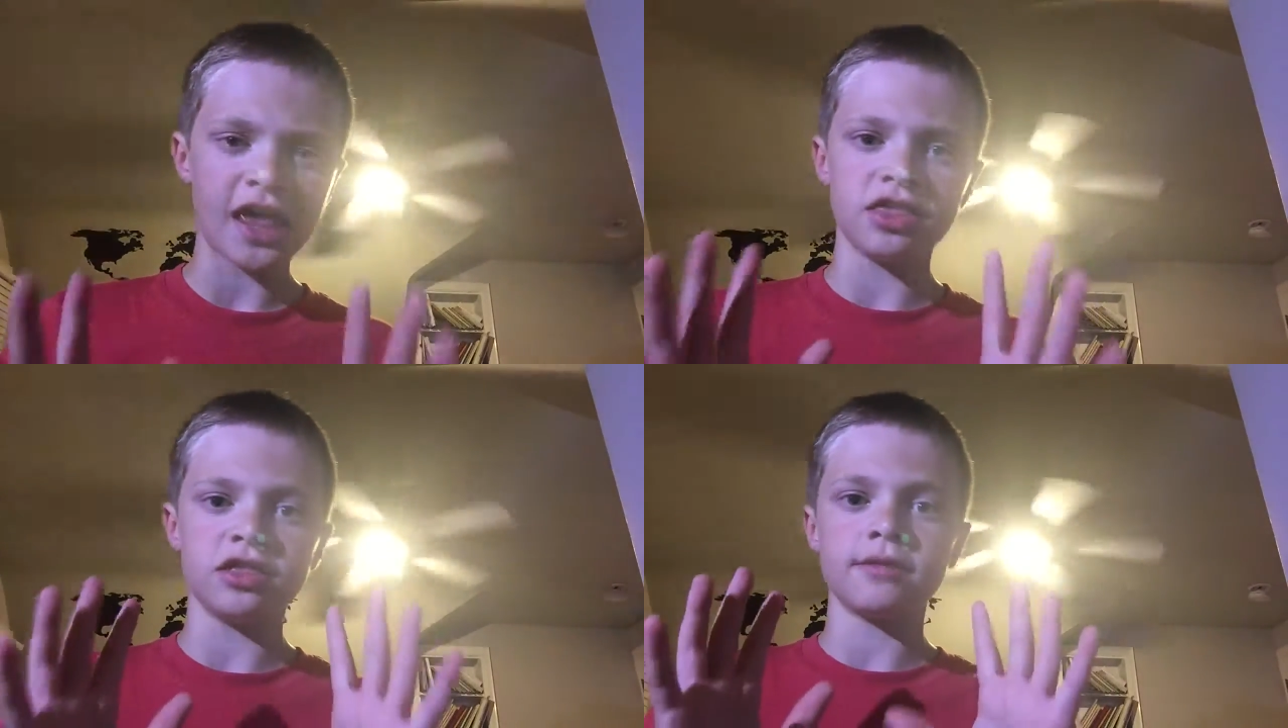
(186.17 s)

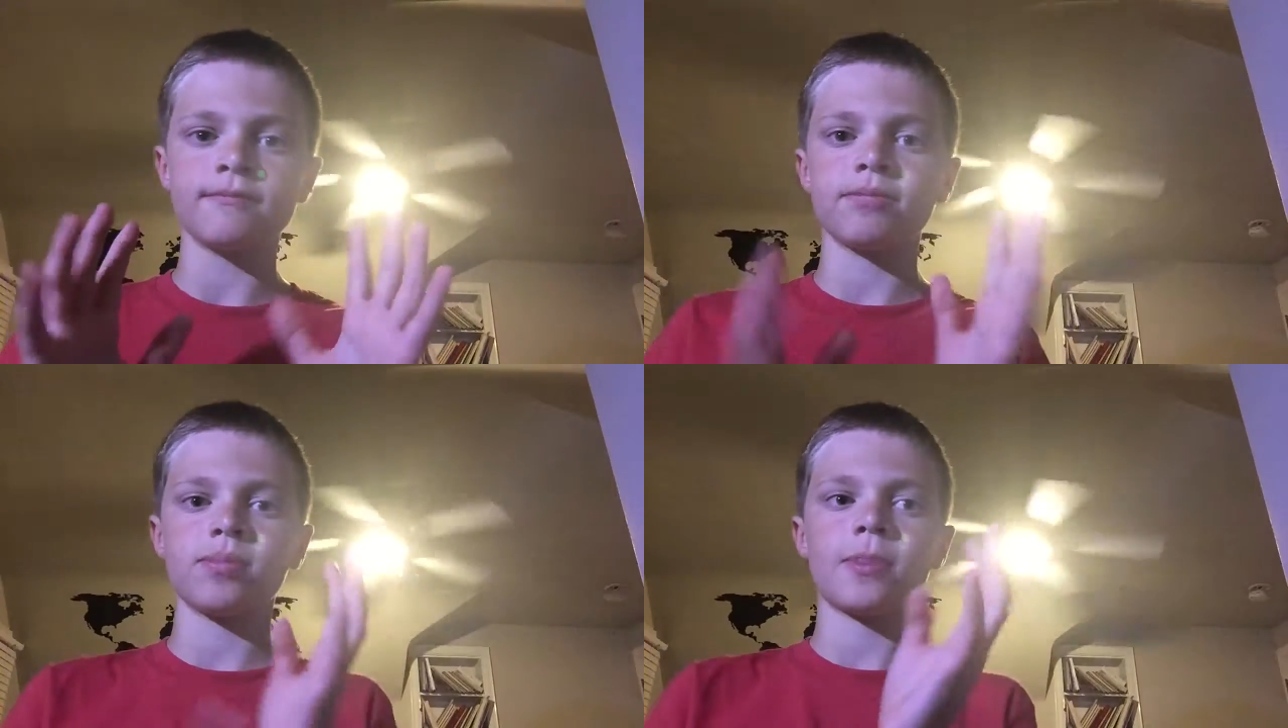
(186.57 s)
and
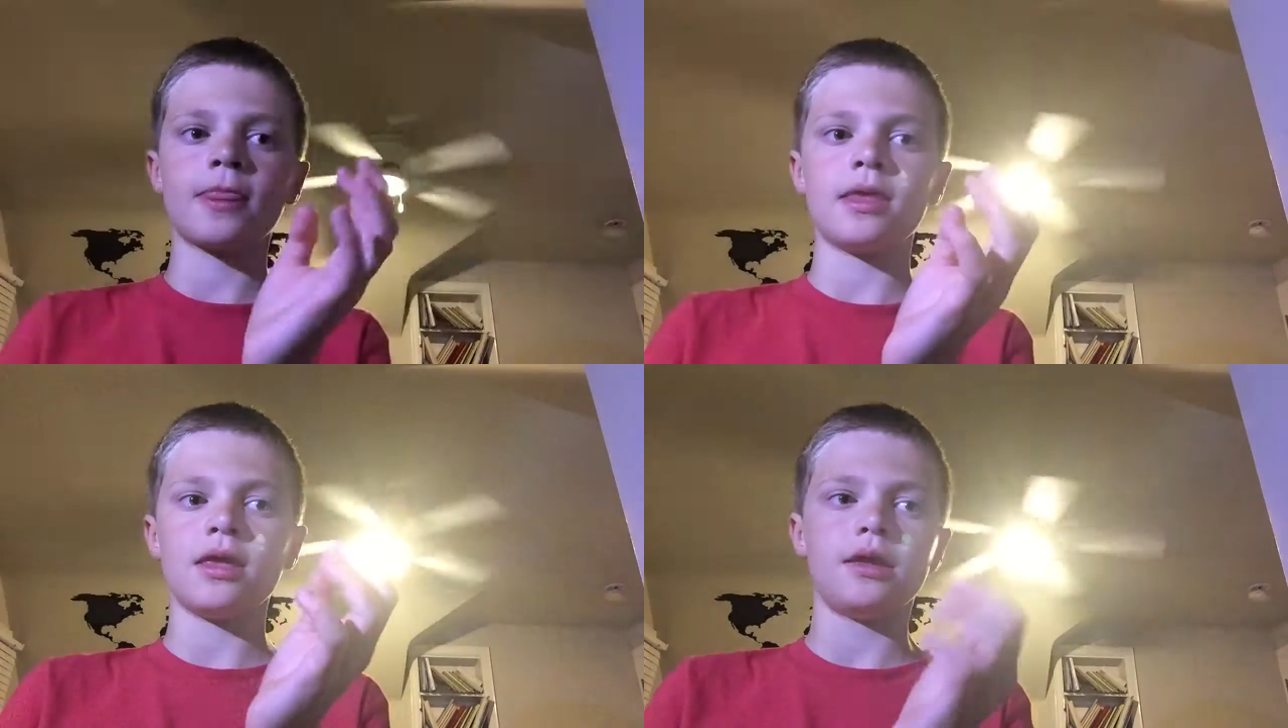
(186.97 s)

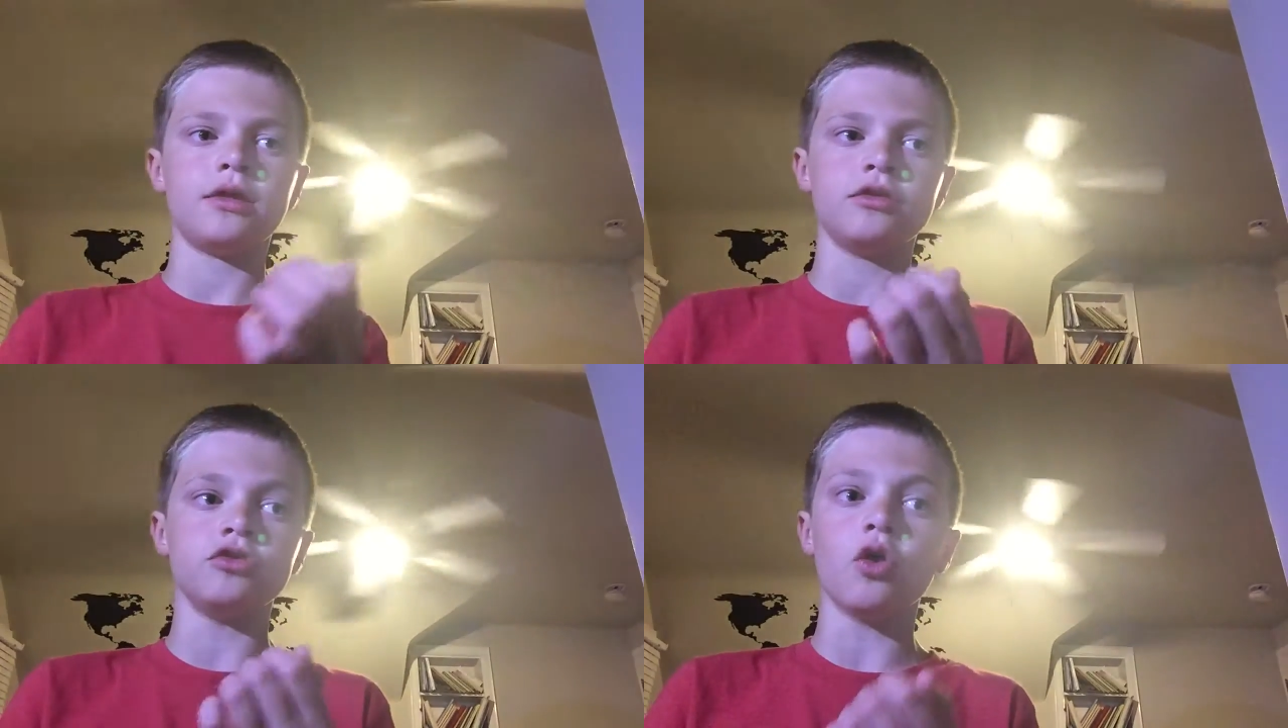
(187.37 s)

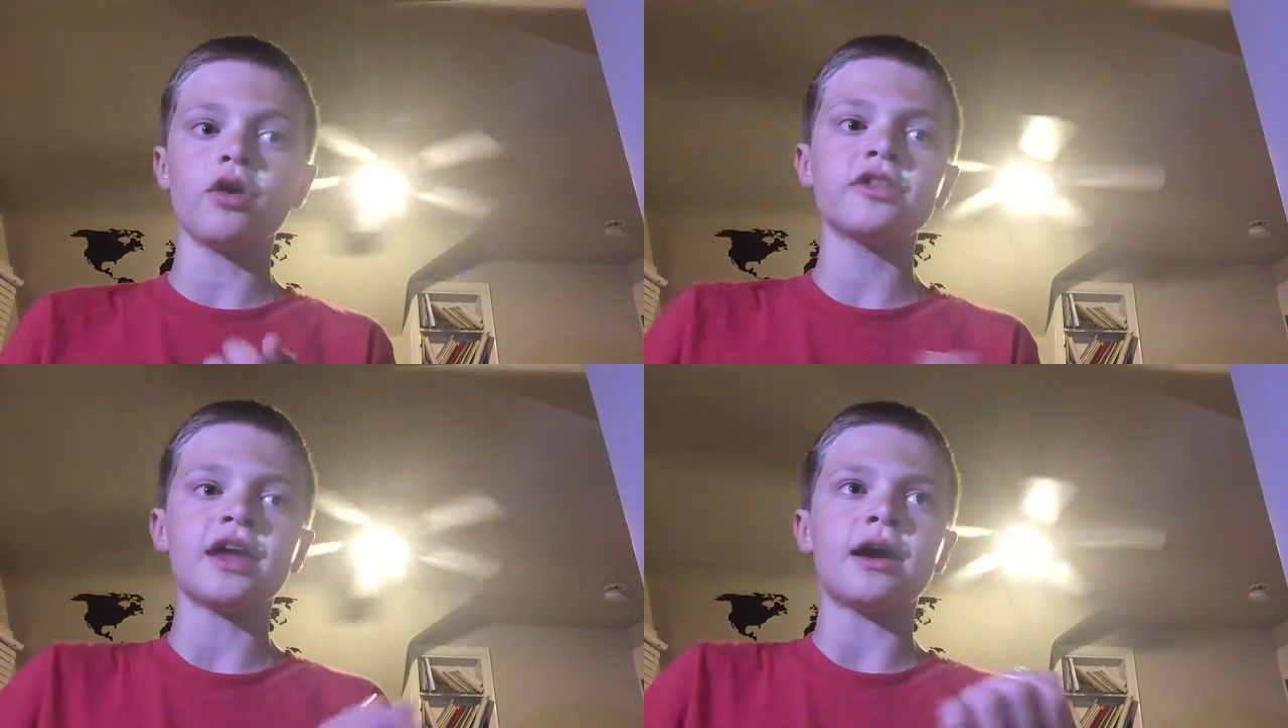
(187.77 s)

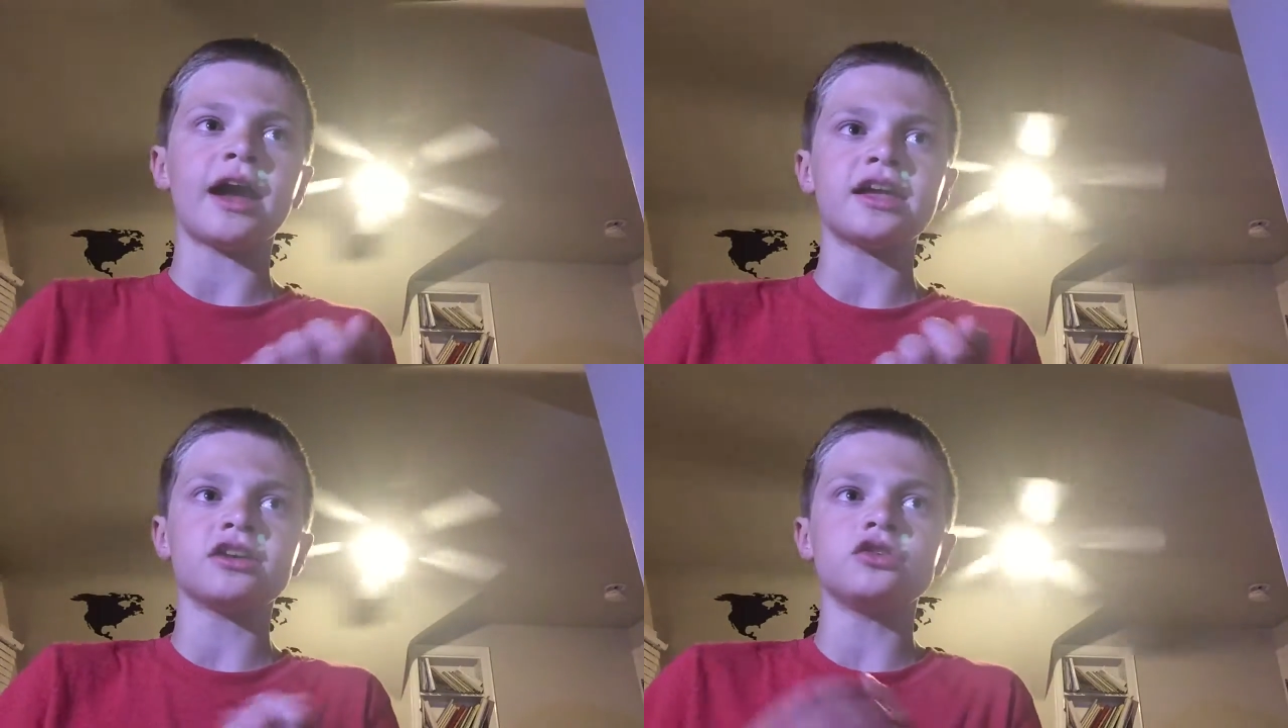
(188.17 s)
knowing that
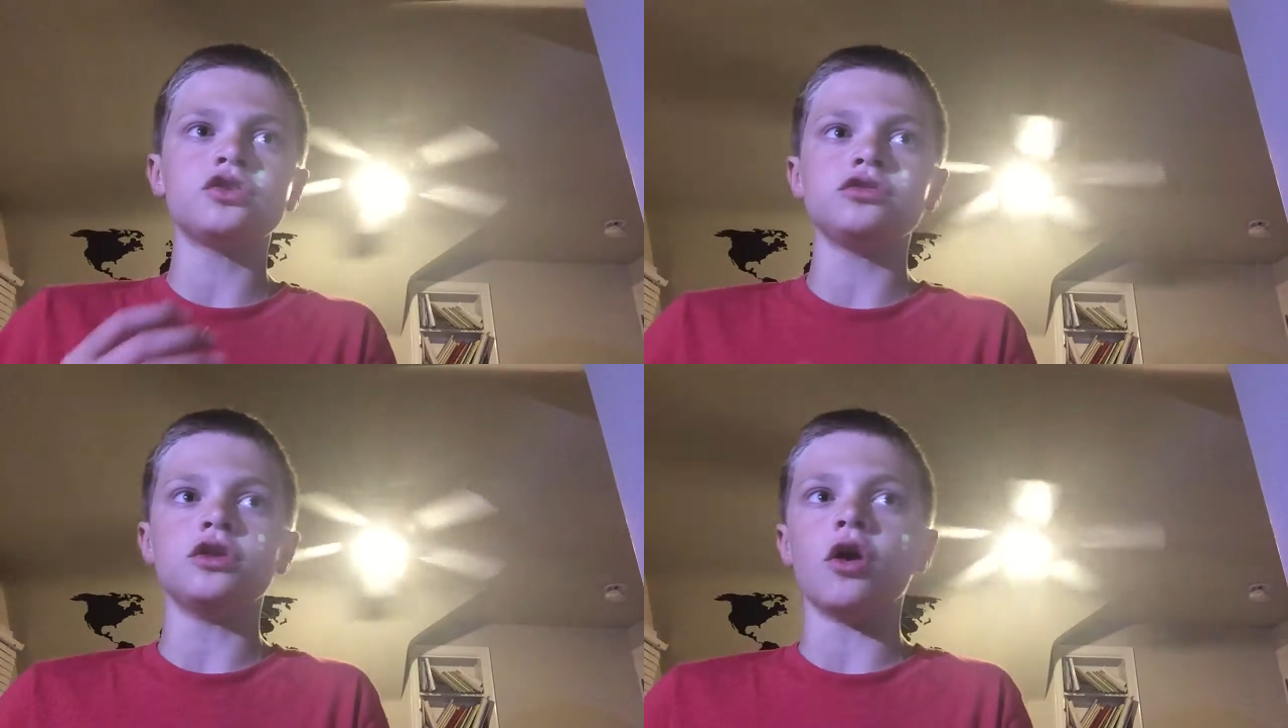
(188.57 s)
I can
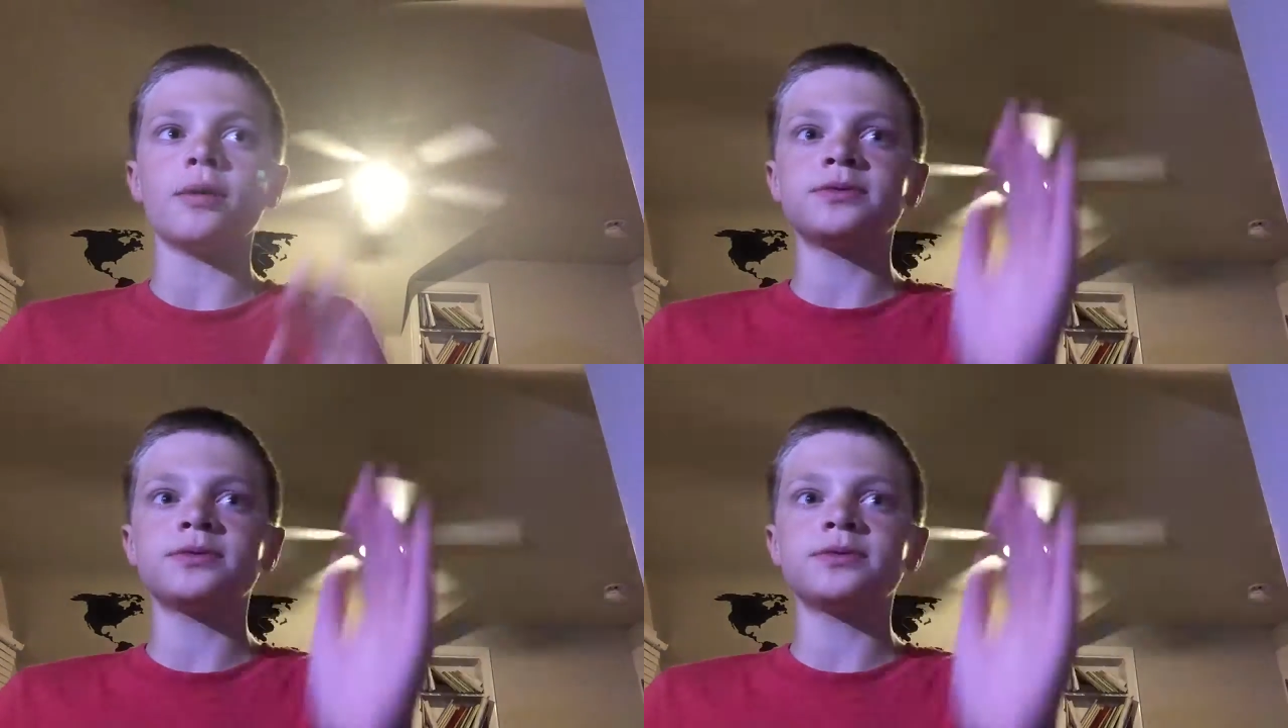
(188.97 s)
go